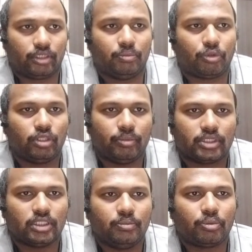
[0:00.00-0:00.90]
improve the
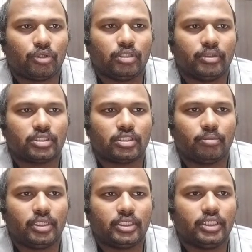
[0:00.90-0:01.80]

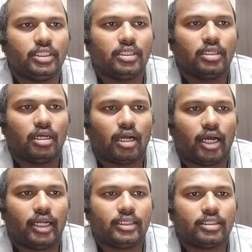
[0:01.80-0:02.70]
machinability
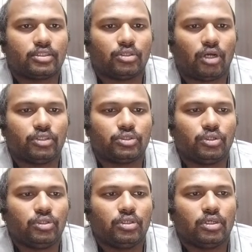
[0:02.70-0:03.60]
and to also